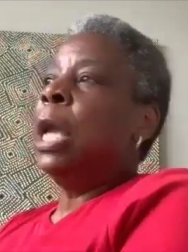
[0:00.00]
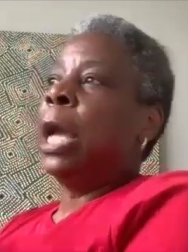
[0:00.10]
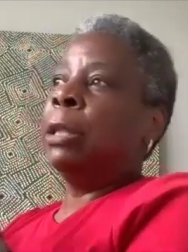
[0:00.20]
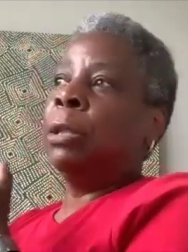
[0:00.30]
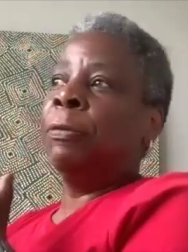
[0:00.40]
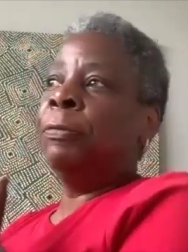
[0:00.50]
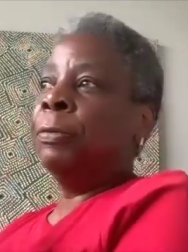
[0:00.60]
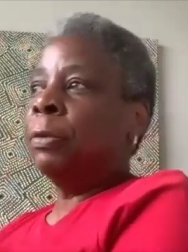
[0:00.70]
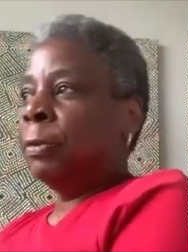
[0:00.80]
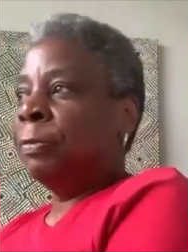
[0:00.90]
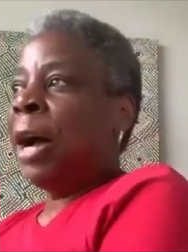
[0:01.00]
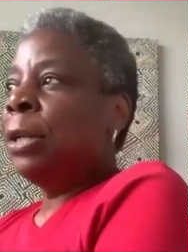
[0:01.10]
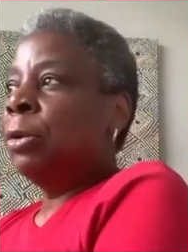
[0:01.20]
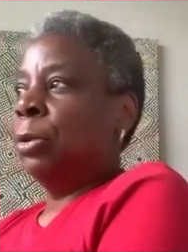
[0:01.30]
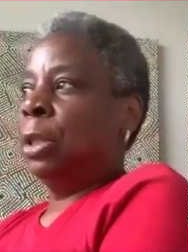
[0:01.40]
And then the
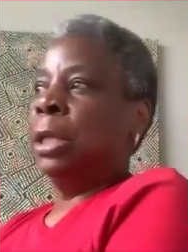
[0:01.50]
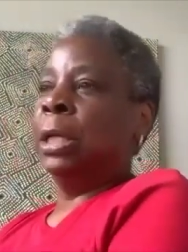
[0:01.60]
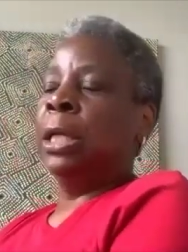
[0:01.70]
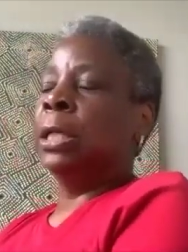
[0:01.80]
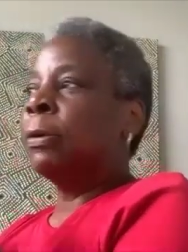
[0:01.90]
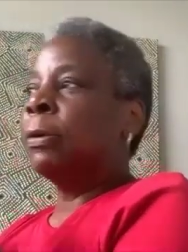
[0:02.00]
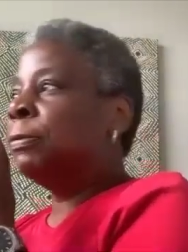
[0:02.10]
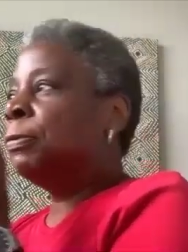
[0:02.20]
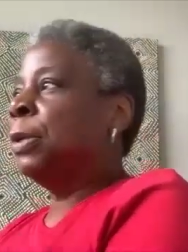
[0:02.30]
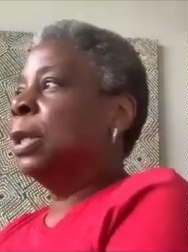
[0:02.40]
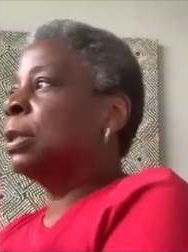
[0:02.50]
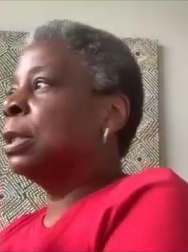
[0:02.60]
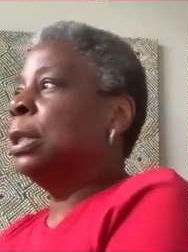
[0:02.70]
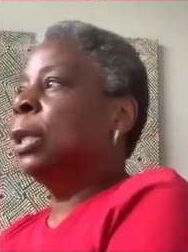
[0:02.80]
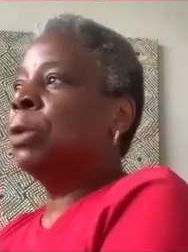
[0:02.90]
final thing is
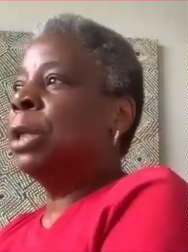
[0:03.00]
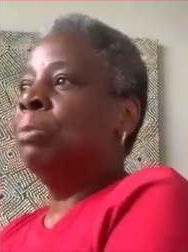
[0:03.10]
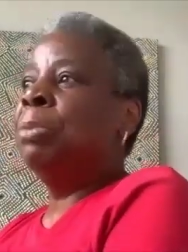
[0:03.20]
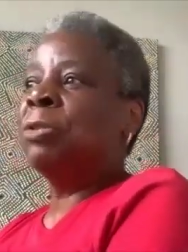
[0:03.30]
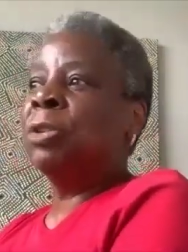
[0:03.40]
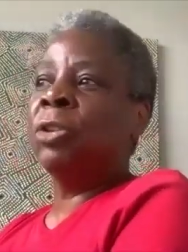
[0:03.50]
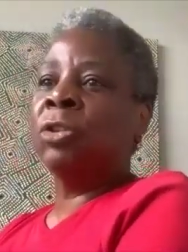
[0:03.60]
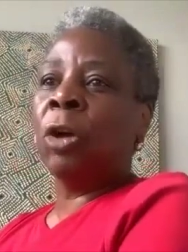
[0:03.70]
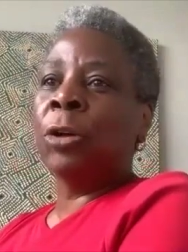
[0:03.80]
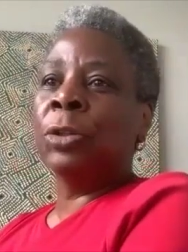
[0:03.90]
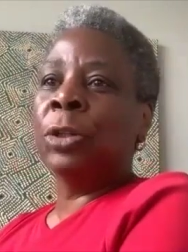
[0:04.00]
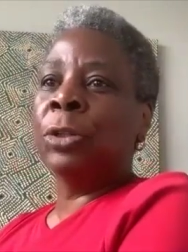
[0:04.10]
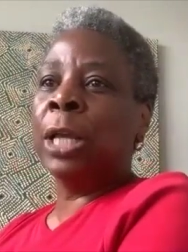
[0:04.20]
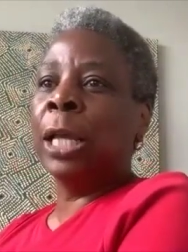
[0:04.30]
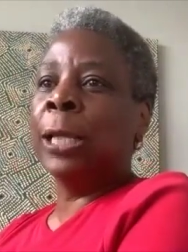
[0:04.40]
literally businesses starting to
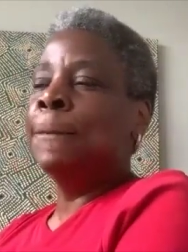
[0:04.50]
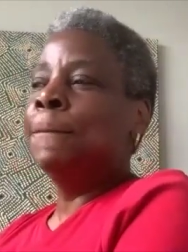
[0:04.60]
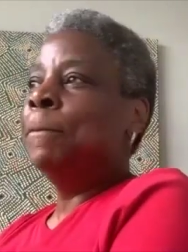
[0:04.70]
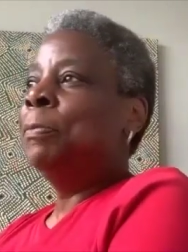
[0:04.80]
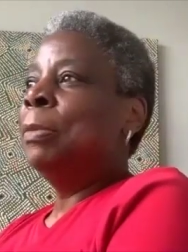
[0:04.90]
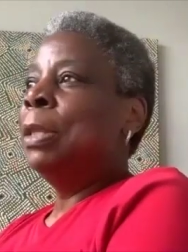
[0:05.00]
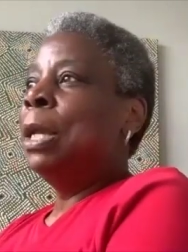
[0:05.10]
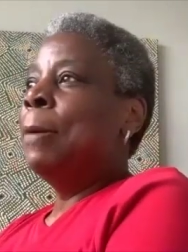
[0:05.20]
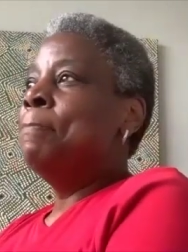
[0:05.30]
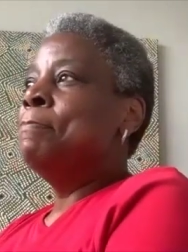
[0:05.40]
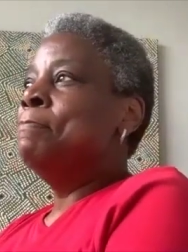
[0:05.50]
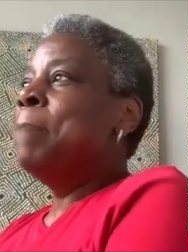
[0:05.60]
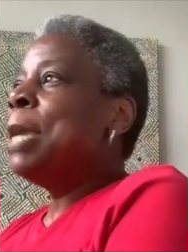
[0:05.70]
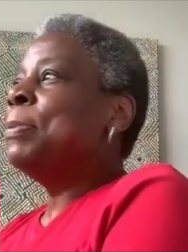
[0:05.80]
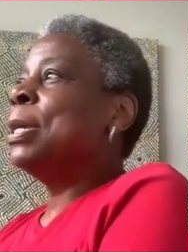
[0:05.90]
say,
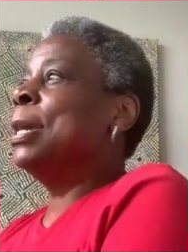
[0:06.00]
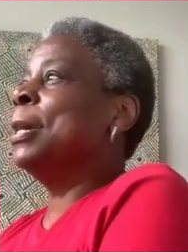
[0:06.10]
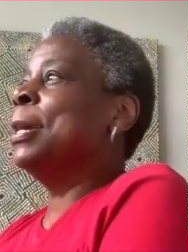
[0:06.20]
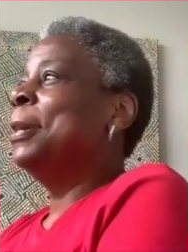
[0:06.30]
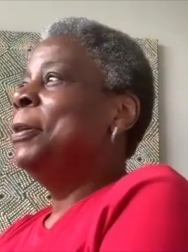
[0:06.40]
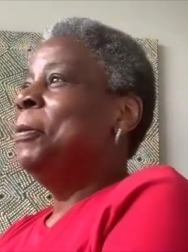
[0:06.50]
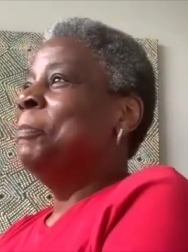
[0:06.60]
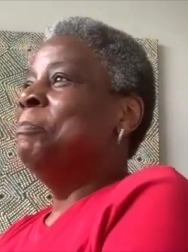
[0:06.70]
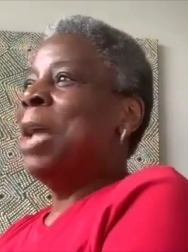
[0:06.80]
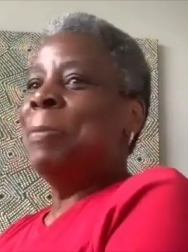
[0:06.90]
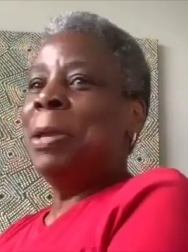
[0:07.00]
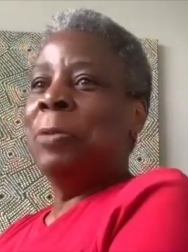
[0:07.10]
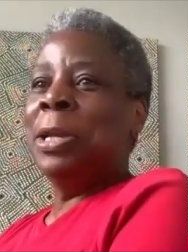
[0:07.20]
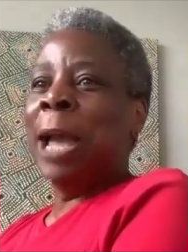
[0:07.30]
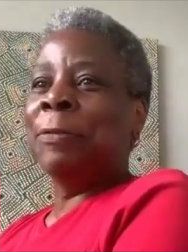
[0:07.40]
maybe
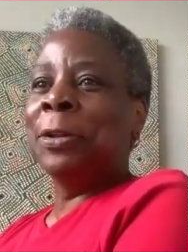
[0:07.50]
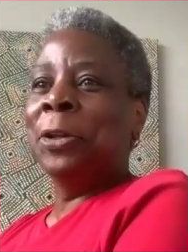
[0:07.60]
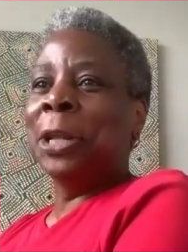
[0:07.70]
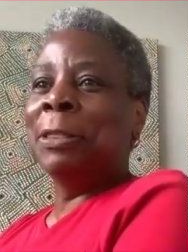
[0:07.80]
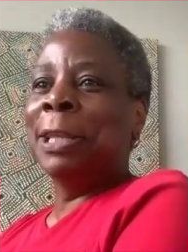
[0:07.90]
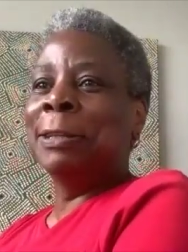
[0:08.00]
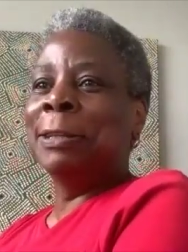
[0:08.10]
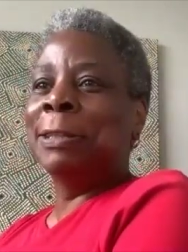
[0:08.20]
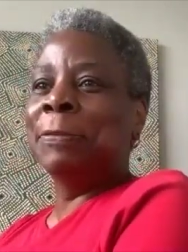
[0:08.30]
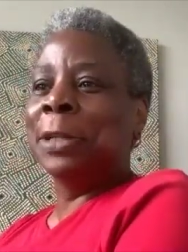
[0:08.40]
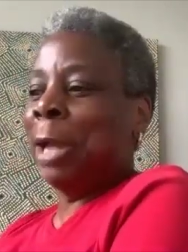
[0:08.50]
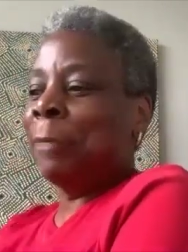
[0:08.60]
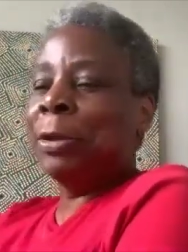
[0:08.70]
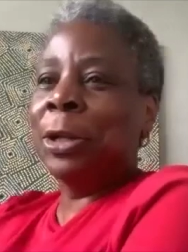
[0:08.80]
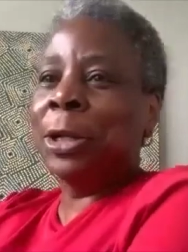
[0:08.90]
we have to look at things differently. We have
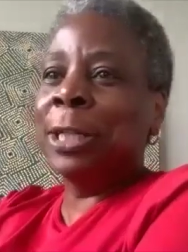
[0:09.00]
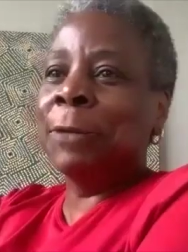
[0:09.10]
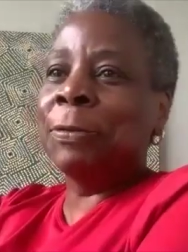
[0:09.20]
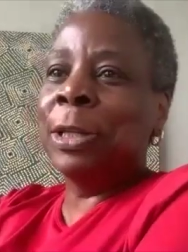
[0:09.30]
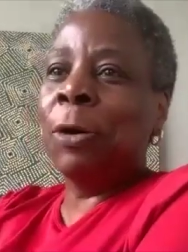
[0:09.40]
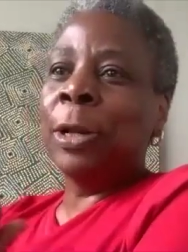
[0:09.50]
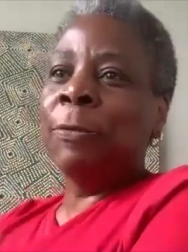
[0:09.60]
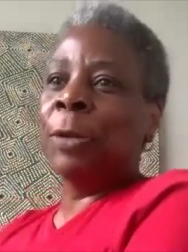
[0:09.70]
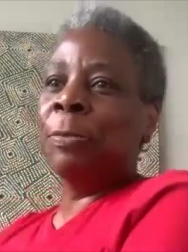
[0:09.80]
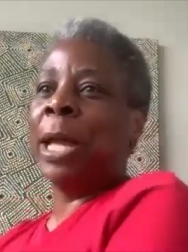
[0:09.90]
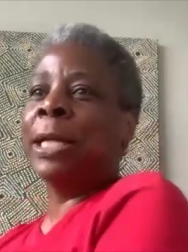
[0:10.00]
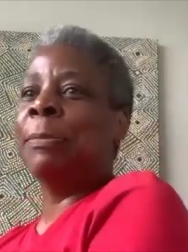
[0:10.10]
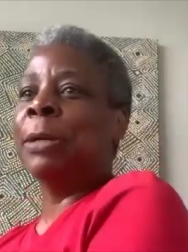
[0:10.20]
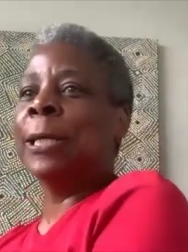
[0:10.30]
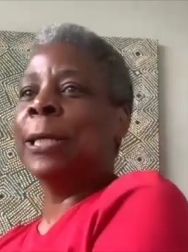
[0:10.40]
to look at it differently already for the pandemic.